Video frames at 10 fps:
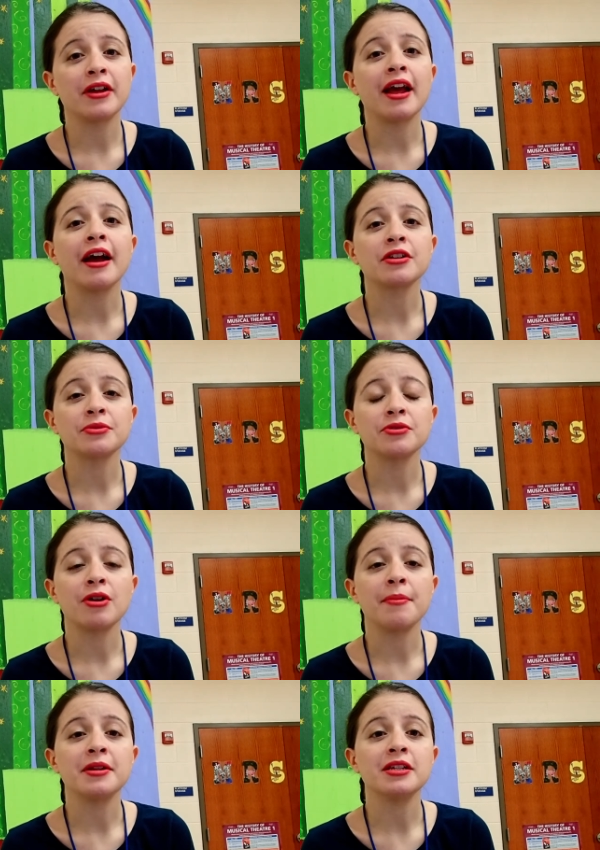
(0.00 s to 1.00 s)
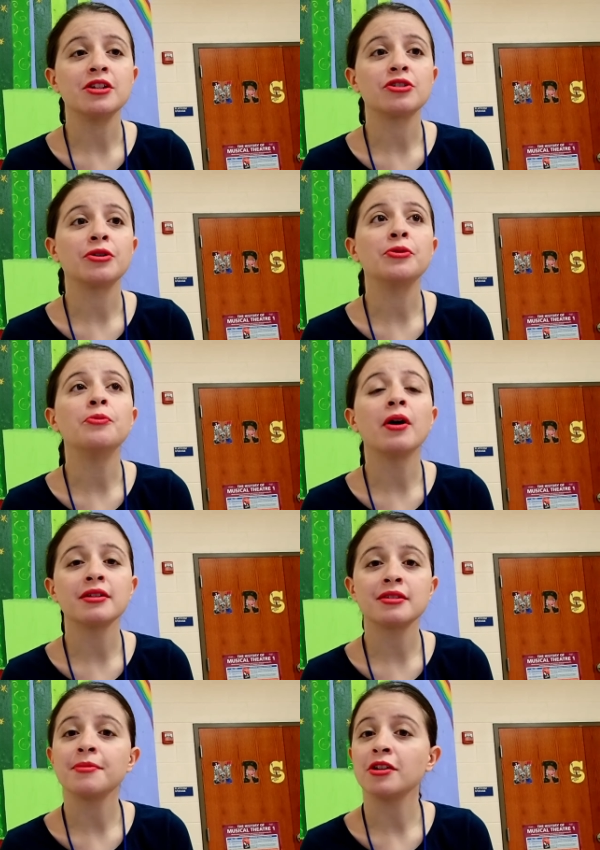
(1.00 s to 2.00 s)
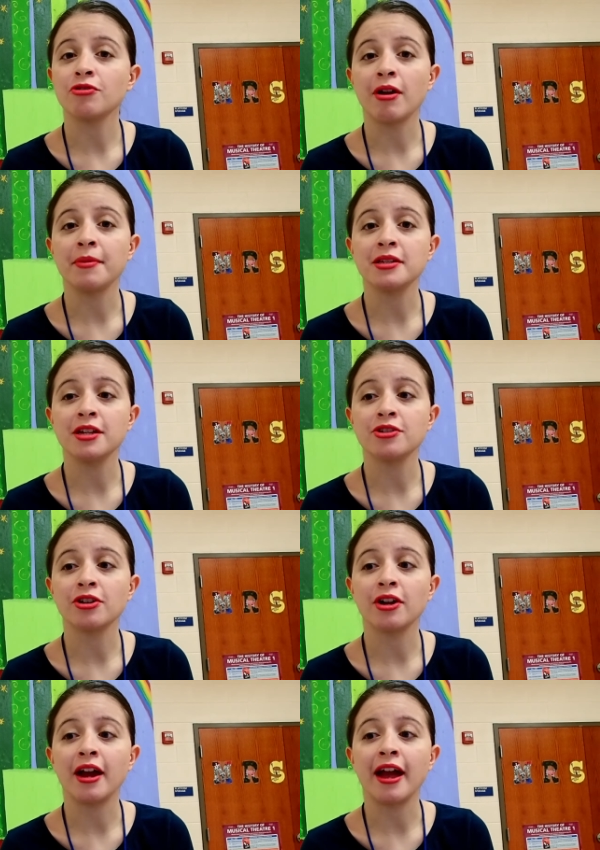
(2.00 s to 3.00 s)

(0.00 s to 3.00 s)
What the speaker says: an actual drama teacher who wants to be a drama teacher